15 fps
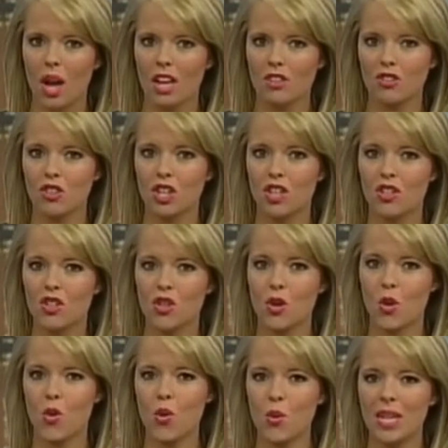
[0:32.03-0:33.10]
Well, just
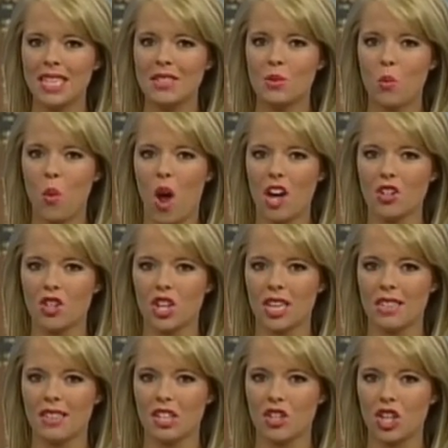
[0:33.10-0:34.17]
who is
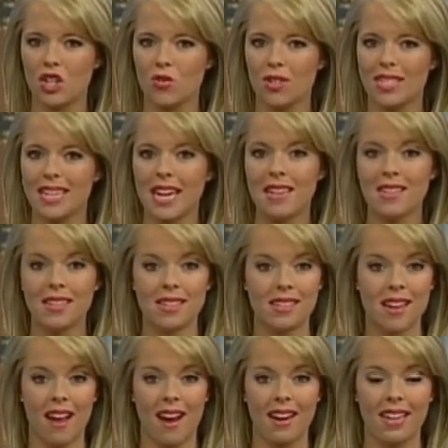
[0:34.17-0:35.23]
watching the Children's Aid
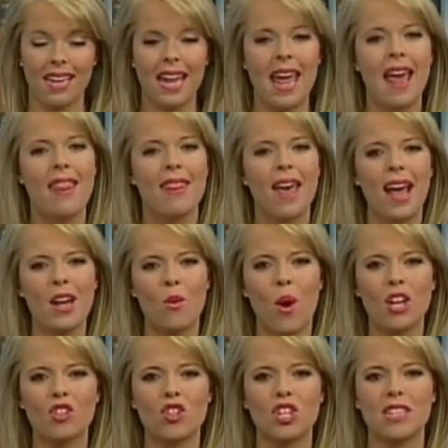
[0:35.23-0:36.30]
Society? That
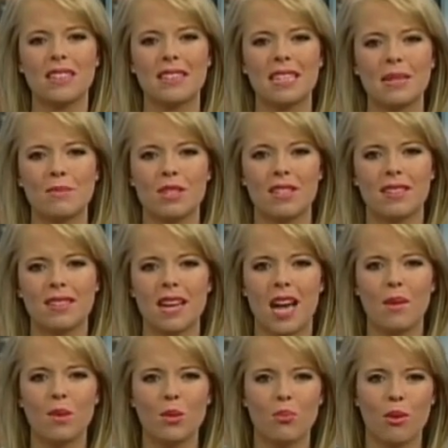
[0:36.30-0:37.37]
question seemed to
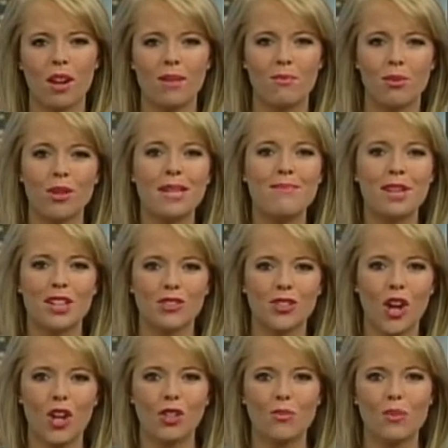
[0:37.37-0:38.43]
stymie Premier
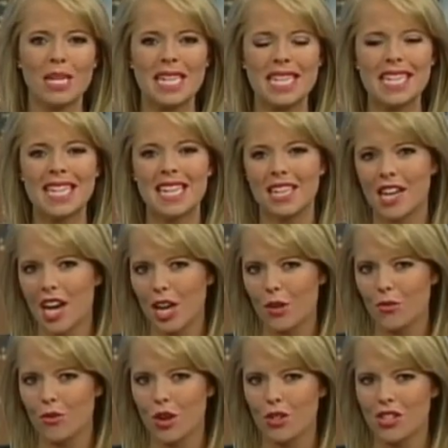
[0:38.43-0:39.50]
Dalton McGuinty in
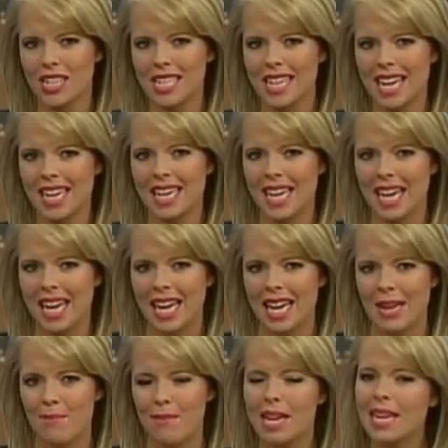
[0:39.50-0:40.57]
Niagara Falls today.
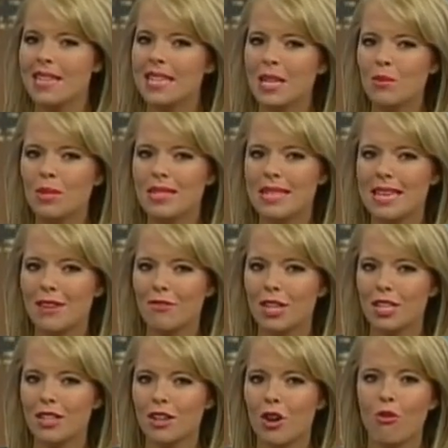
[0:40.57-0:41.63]
McGuinty was
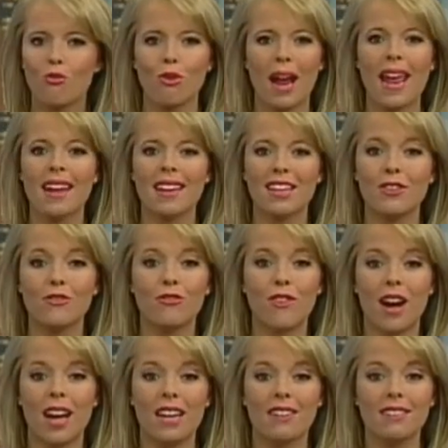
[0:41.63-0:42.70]
giving
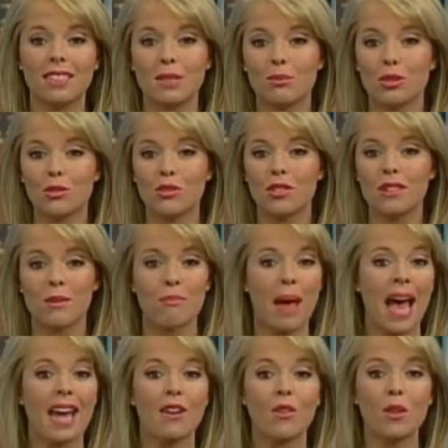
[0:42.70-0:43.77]
rank-and-file Liberals a
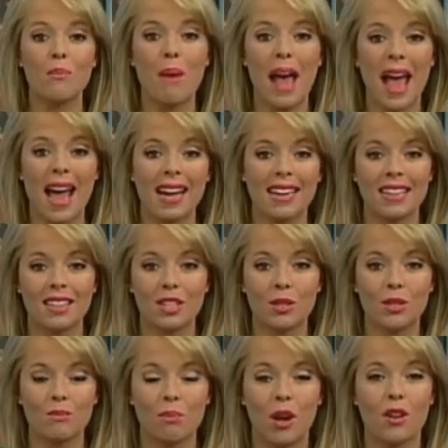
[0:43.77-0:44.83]
pat on the back at
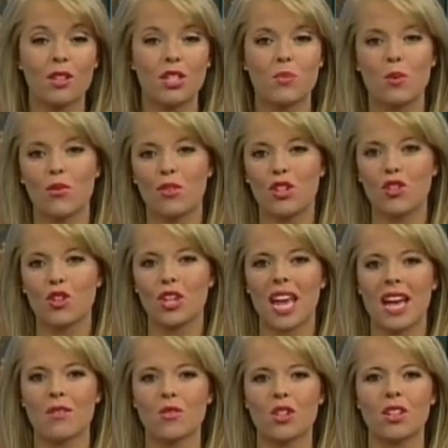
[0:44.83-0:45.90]
the party's provincial
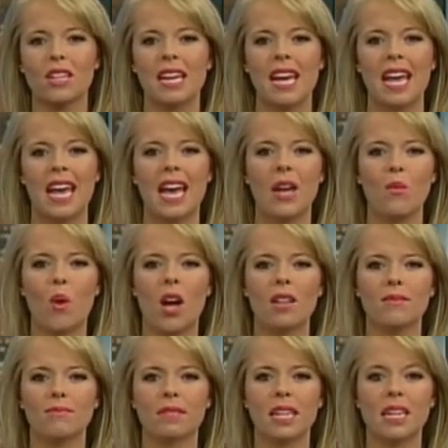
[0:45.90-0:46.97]
council. And
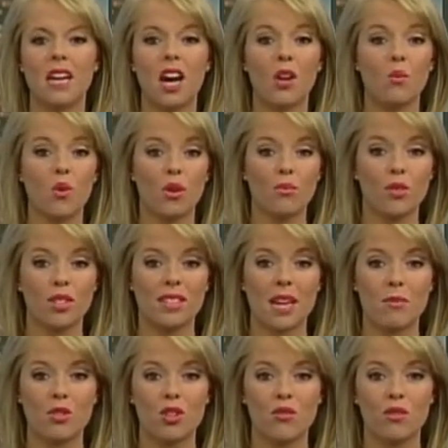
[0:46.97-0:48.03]
while he got a warm
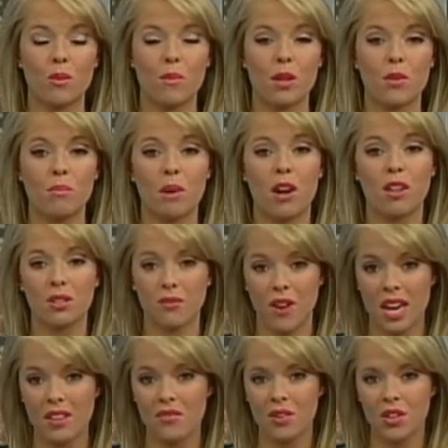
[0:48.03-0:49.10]
reception from the party
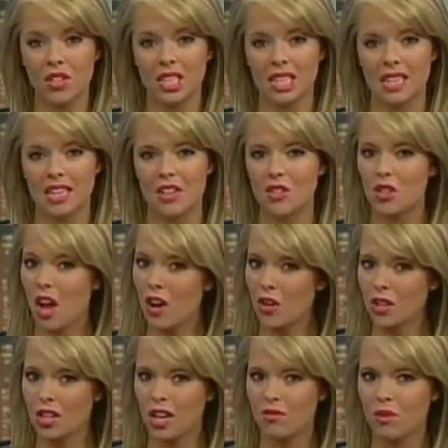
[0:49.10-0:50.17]
faithful, Scott
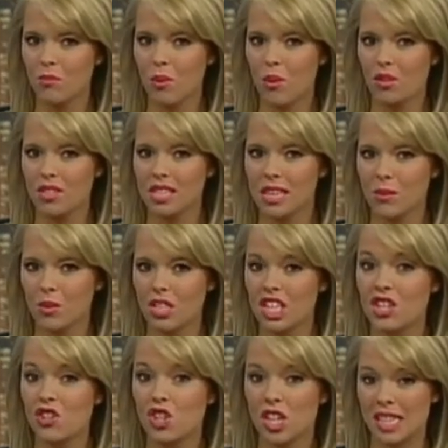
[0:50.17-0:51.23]
Urquhart reports there was
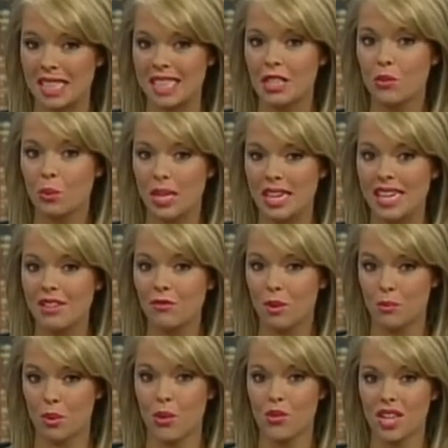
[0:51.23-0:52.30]
a chilly greeting
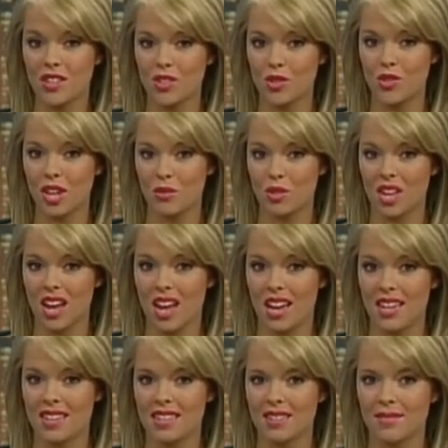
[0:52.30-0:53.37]
from protesters
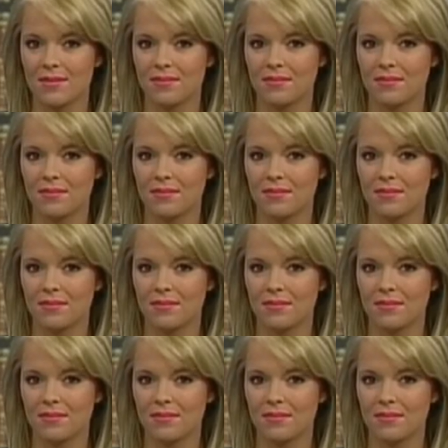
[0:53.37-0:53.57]
outside.